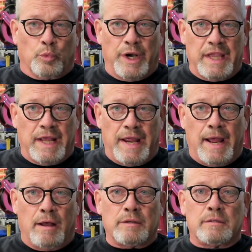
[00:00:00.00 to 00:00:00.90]
Wring it
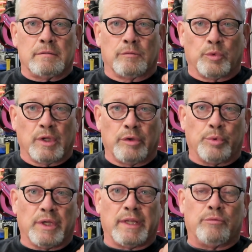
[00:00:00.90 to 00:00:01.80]
out
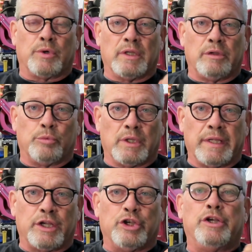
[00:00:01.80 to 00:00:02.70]

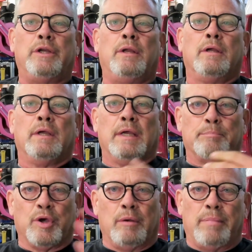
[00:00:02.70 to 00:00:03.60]
really good.
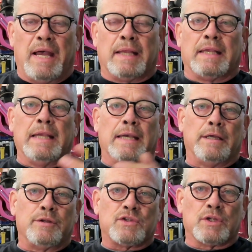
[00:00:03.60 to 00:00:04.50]
Put it back
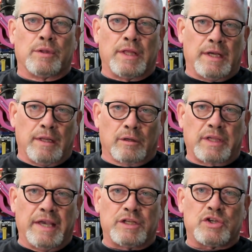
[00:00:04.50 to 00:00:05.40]
in so that it'll
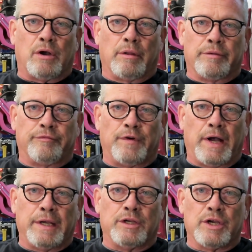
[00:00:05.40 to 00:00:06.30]
catch all the
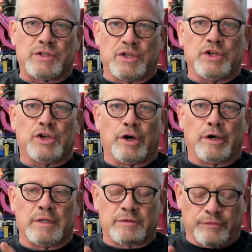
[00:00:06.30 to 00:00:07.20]
fine dust and
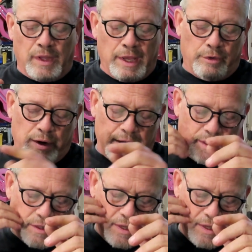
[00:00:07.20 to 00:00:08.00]
dirt that's flying around